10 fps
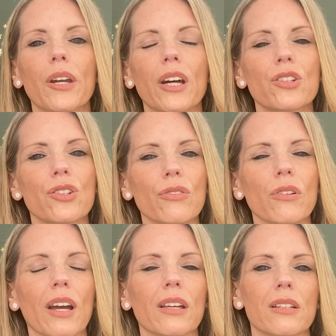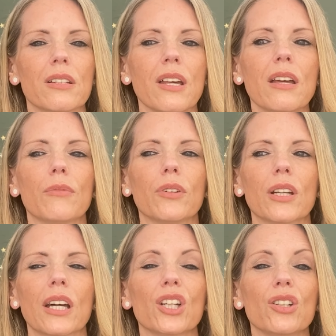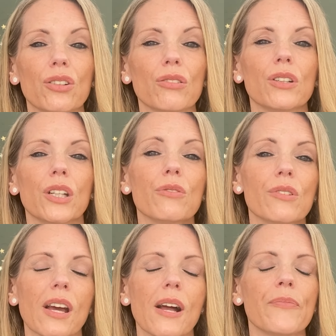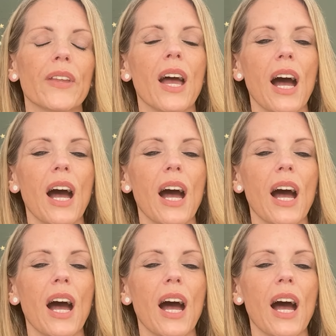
but I do like the statement and I do use it.